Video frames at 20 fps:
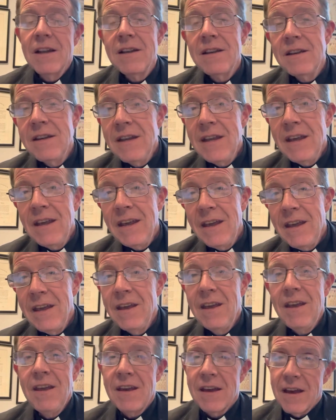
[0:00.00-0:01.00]

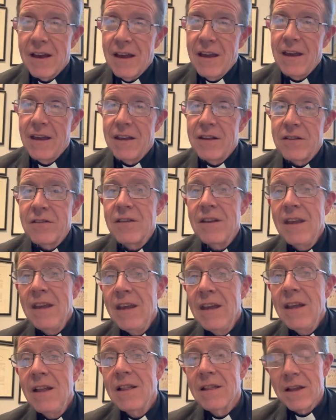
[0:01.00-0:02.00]
Dies
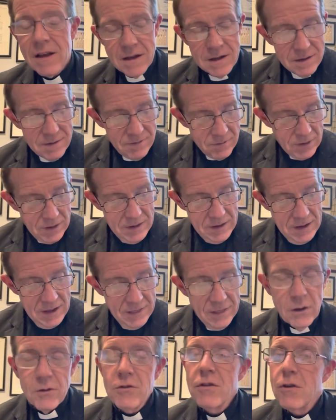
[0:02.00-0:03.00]
illa, right?
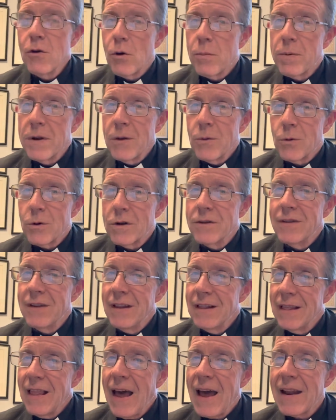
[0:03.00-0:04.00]
Those are the opening words
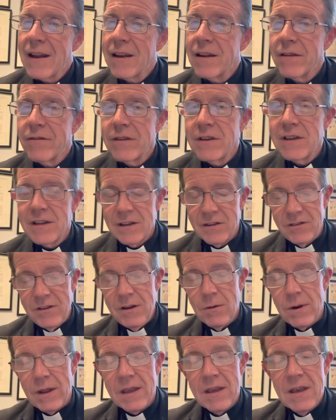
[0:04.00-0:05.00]
in Latin of the Dies
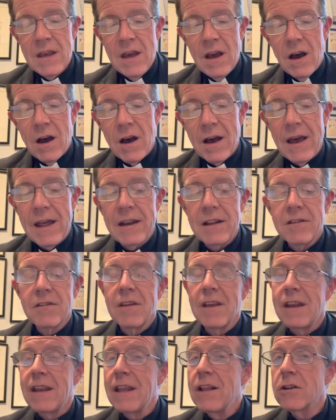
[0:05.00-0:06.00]
Irae. And it's
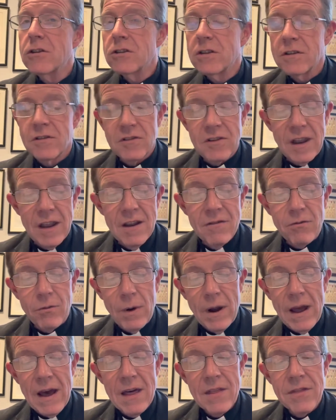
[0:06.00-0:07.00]
in English, it's Day of
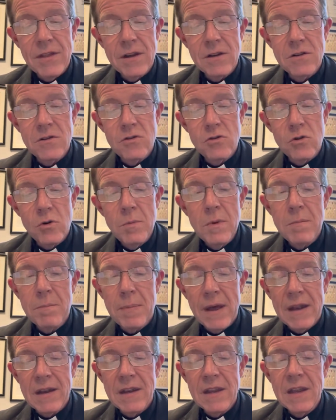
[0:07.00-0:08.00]
Wrath and Doom
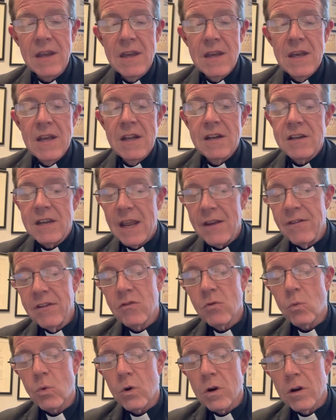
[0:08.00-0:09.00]
Impending,
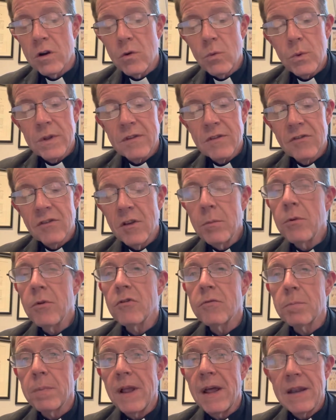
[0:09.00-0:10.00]
David's Word with
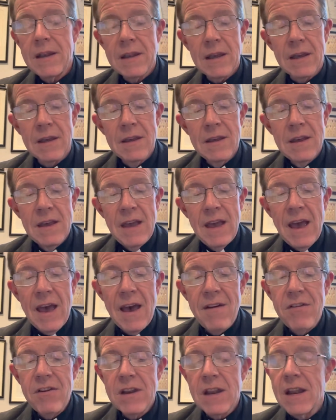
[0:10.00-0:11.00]
Sibyl's Blending,
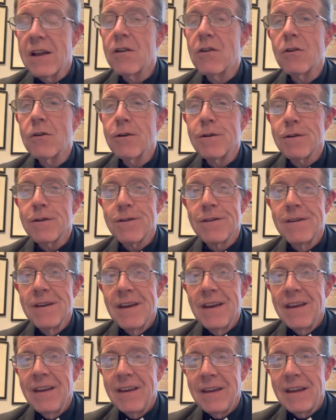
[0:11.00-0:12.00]
Heaven and Earth
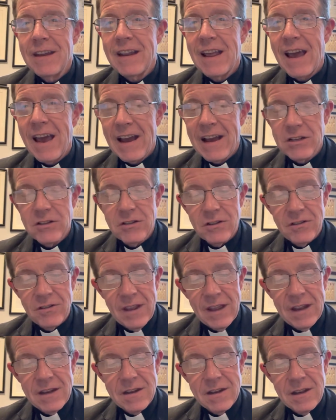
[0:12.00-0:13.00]
in Ashes
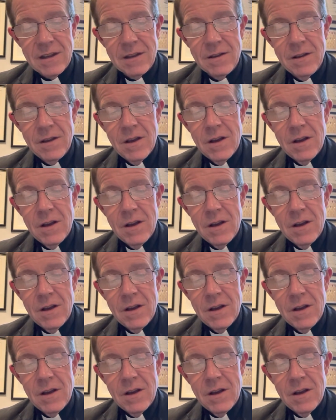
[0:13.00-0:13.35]
Ending.